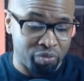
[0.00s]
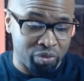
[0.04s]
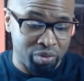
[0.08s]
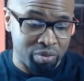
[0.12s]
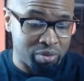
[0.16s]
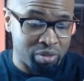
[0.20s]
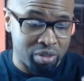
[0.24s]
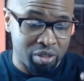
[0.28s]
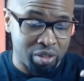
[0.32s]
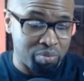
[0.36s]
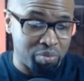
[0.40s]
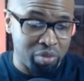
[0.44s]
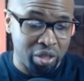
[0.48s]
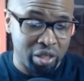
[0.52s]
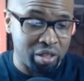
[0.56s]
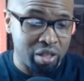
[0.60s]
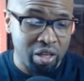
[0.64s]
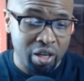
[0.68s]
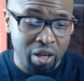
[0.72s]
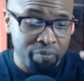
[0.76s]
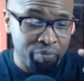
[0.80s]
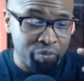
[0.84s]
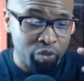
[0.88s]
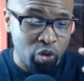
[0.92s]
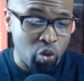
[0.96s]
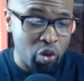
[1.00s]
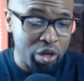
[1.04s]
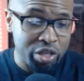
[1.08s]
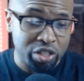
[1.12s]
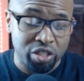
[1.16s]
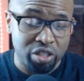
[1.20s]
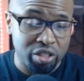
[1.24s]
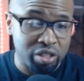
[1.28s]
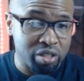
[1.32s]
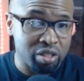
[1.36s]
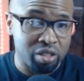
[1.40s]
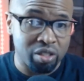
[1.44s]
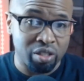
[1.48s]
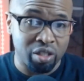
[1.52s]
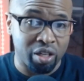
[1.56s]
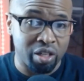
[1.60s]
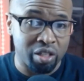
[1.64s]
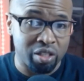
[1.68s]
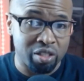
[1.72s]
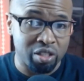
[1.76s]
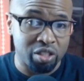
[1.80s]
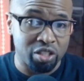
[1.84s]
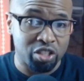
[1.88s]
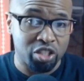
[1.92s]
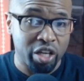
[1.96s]
submit questions uh,
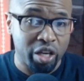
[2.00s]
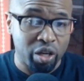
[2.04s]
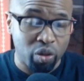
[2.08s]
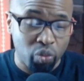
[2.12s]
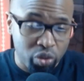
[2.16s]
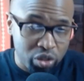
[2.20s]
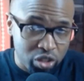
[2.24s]
to the channel,